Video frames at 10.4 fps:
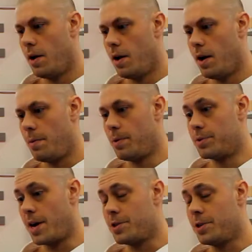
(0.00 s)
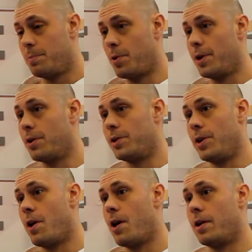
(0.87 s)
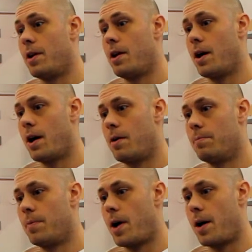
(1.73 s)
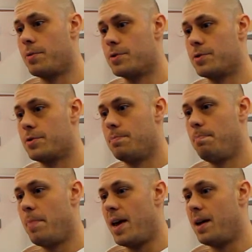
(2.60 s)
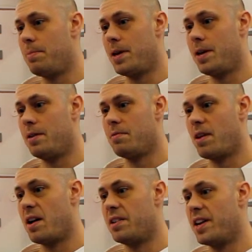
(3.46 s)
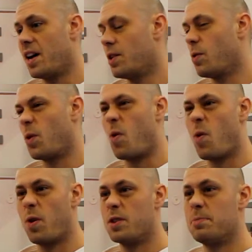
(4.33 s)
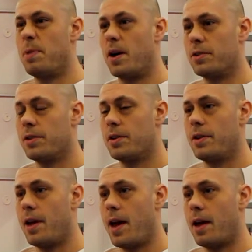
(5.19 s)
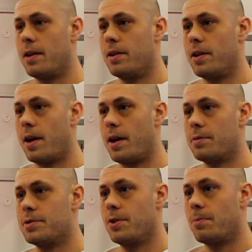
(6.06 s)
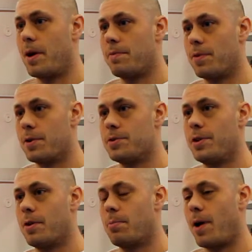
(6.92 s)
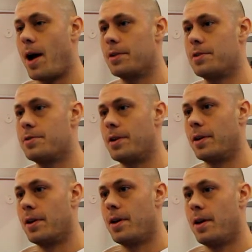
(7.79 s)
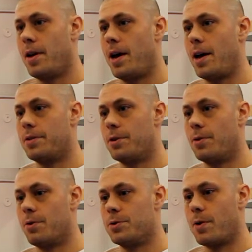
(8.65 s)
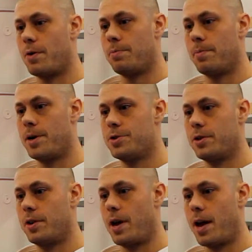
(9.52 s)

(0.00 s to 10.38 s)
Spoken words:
It was actually pretty early on. I was maybe a yellow or orange belt, and still in my first year of practicing at the dojo up in Mission.